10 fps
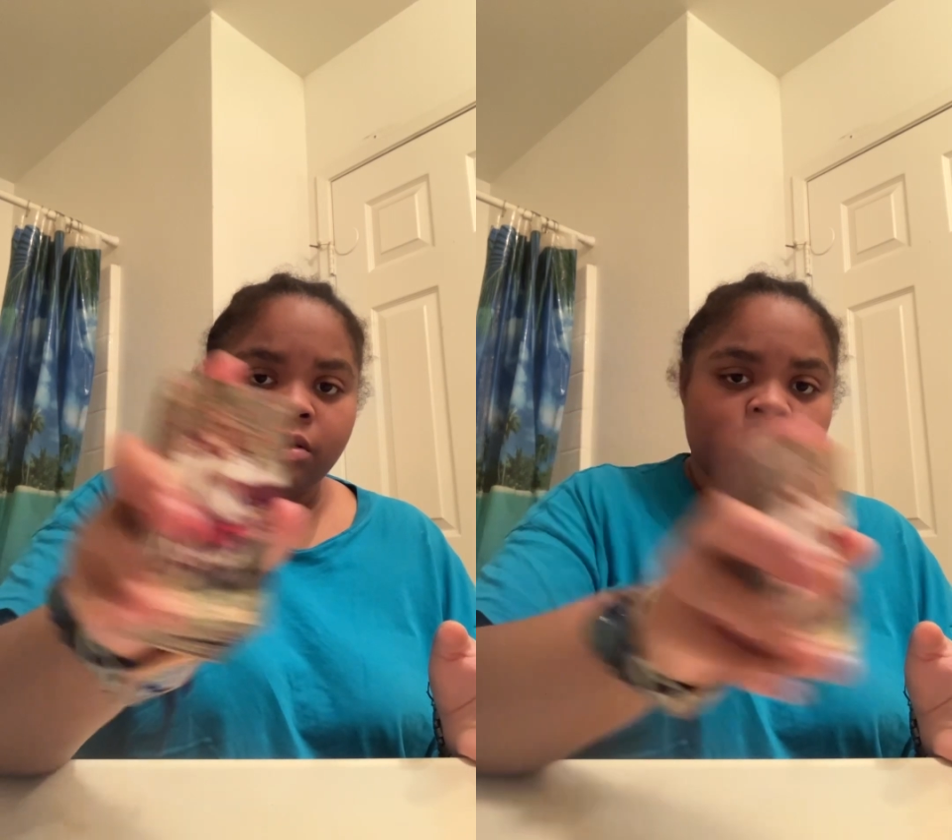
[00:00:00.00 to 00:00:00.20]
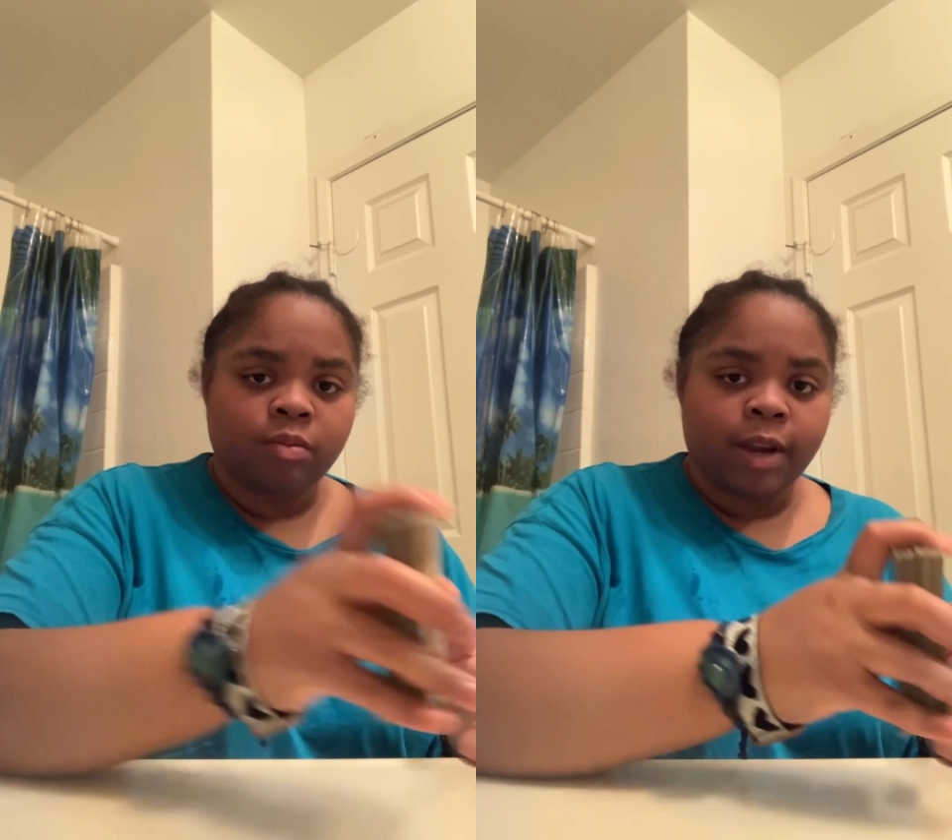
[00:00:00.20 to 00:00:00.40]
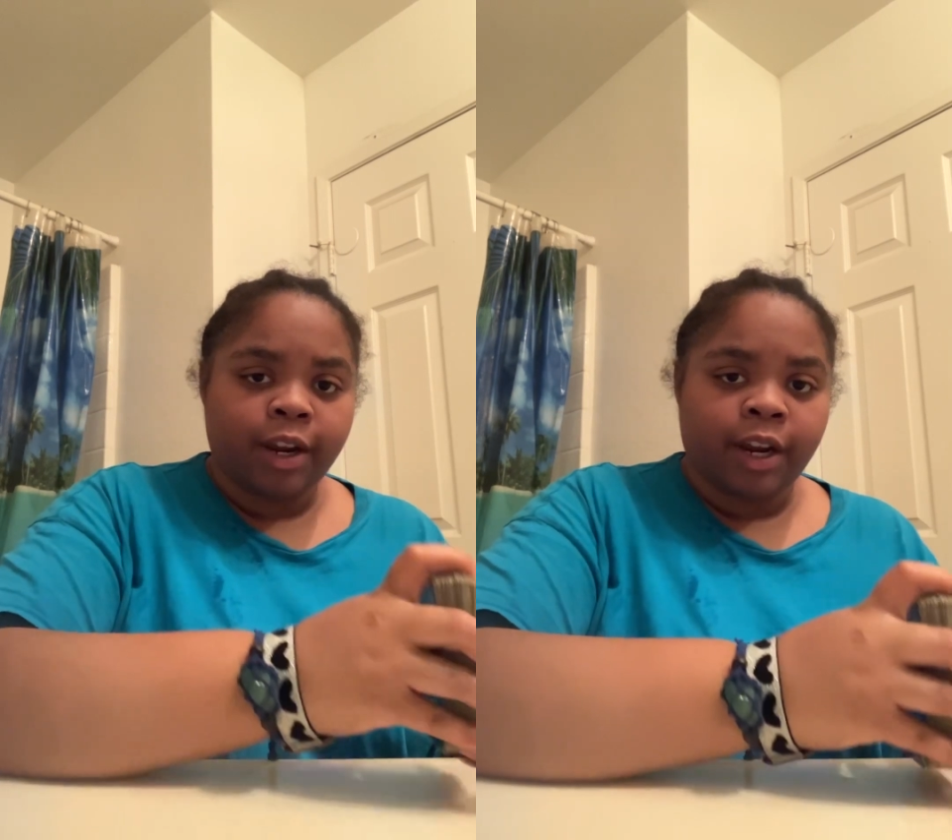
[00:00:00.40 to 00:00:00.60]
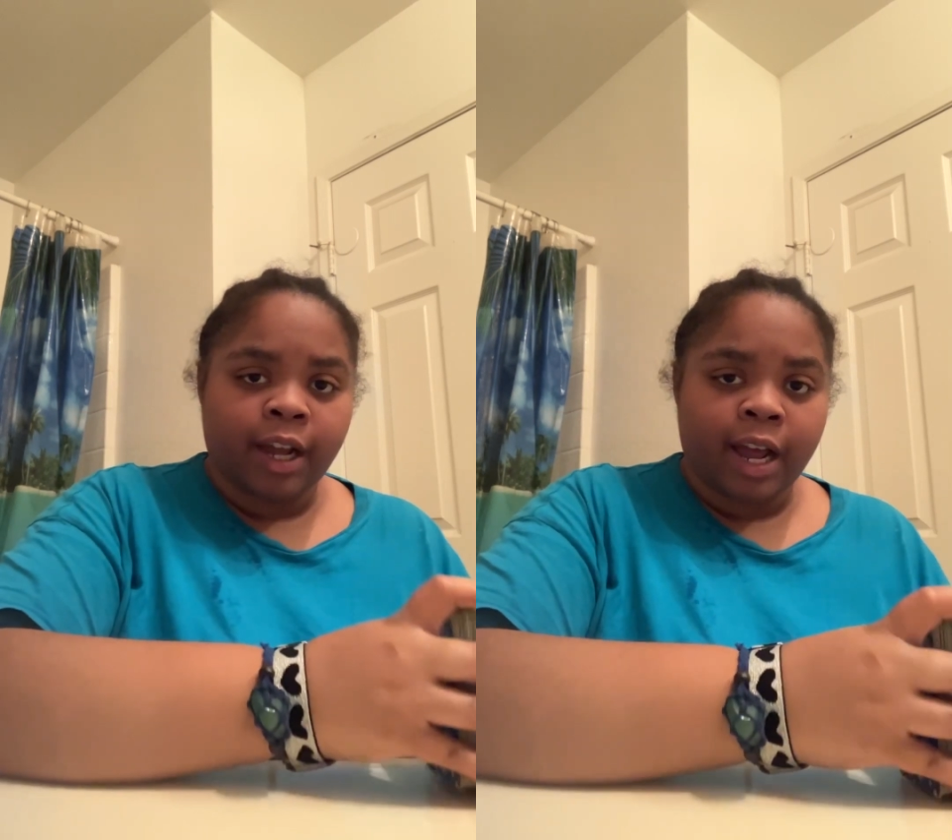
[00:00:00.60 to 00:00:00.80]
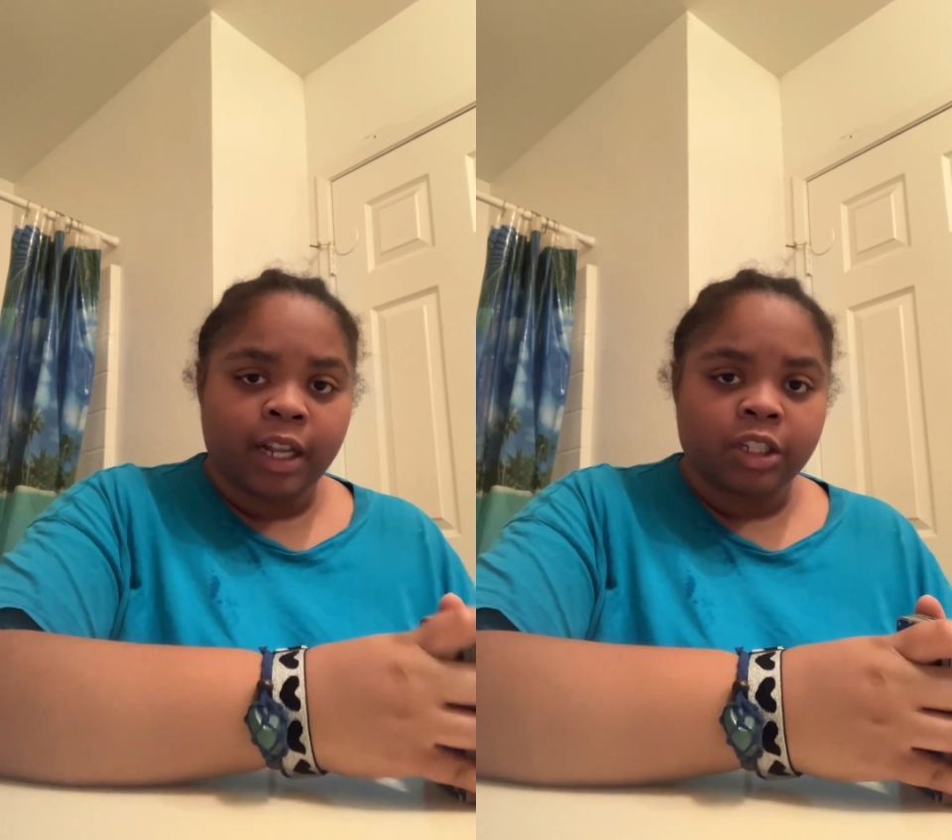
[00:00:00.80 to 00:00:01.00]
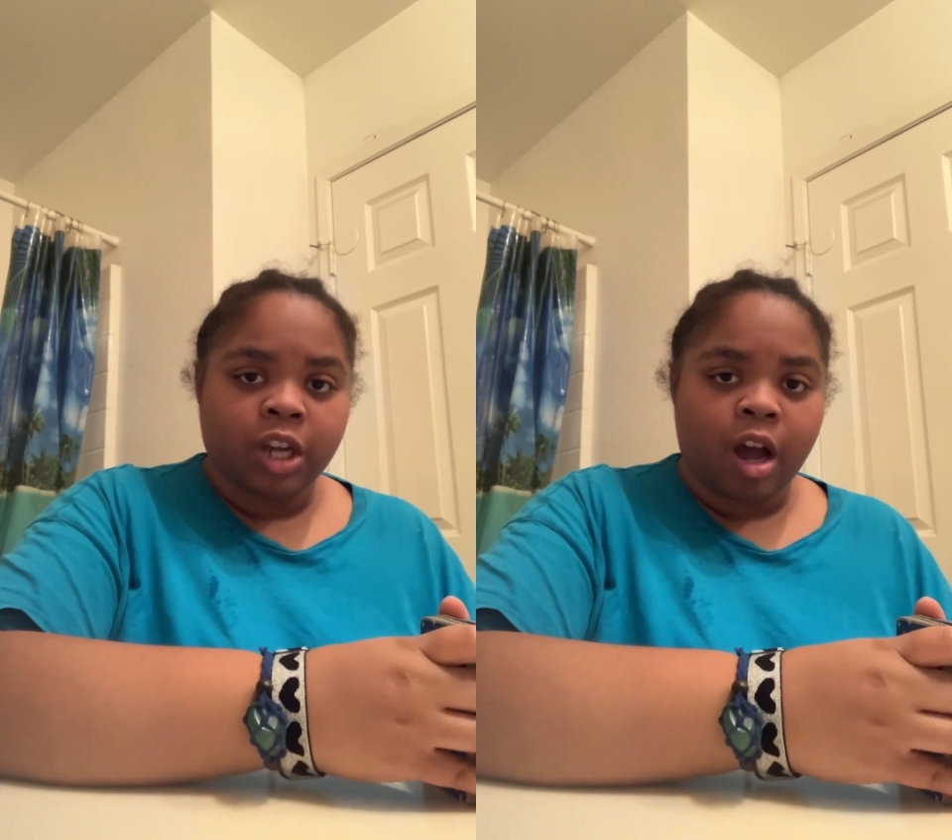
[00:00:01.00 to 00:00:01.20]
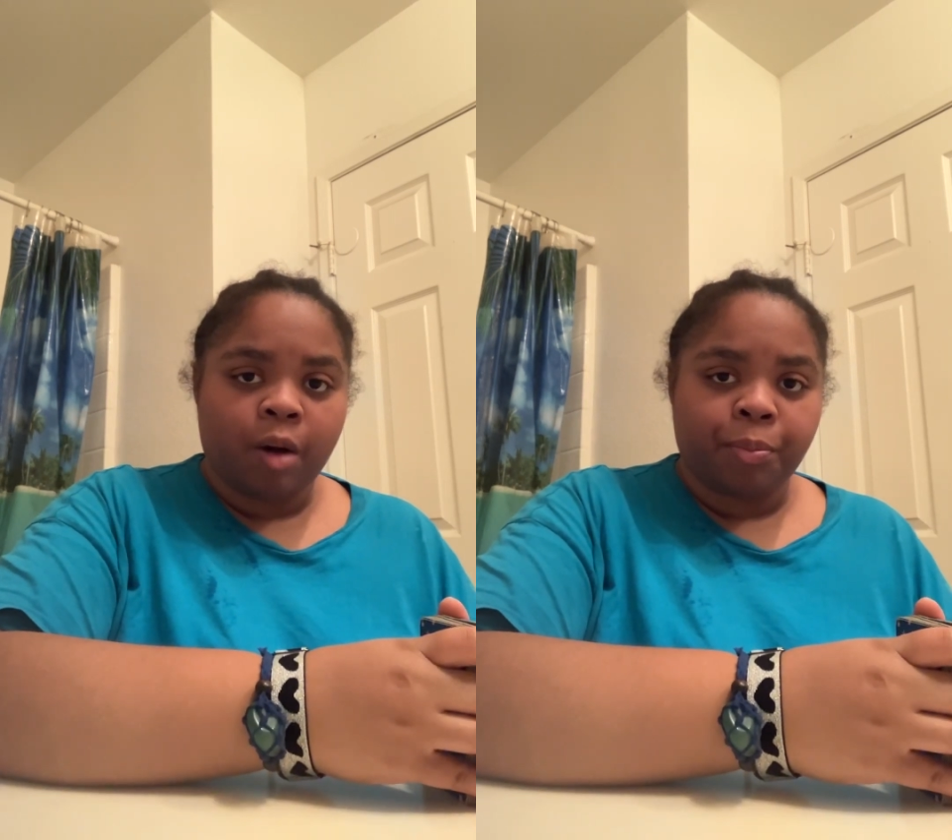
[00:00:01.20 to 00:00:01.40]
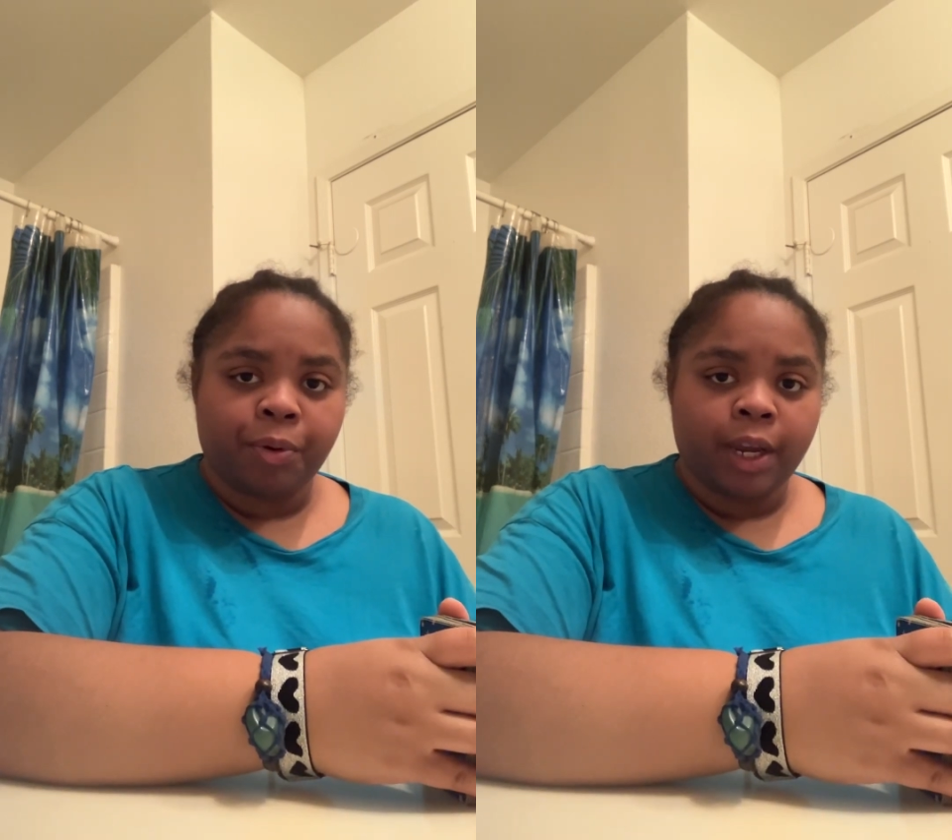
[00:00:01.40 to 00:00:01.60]
Somebody could got a
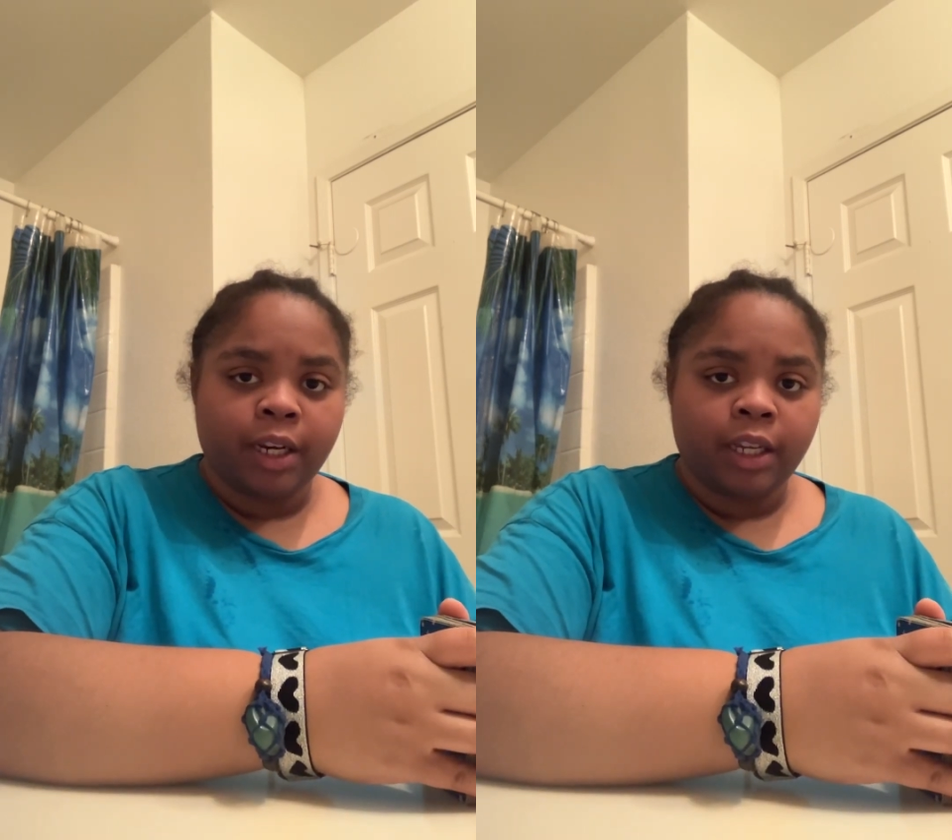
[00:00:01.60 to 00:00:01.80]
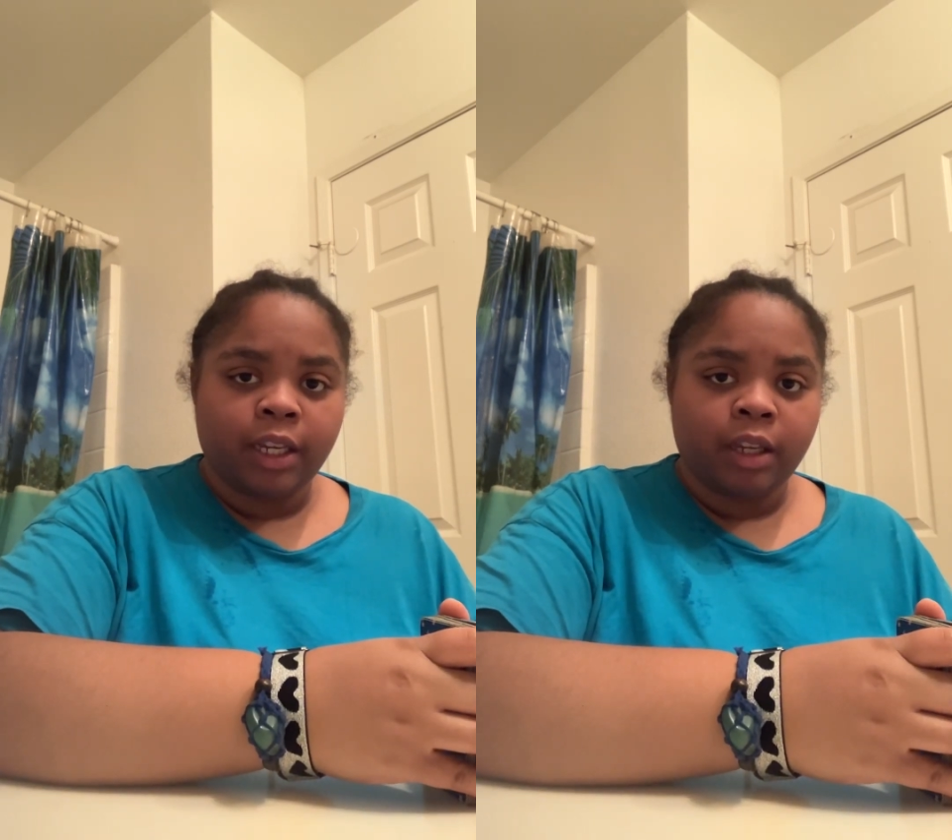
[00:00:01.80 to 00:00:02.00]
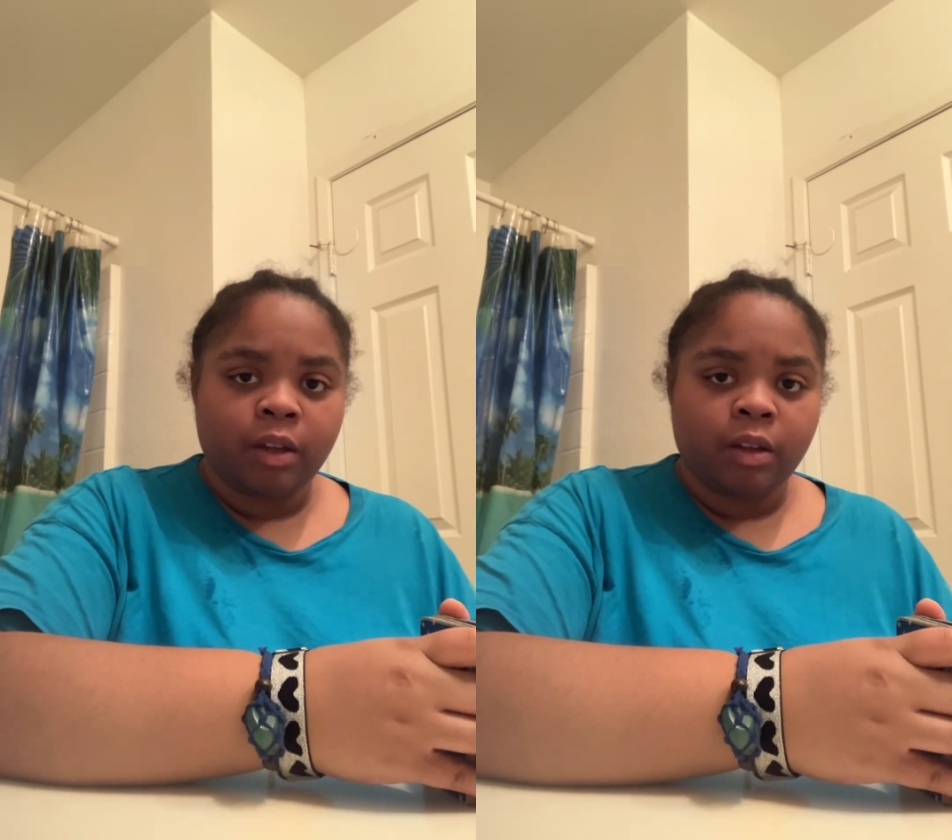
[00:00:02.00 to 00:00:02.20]
child pregnant.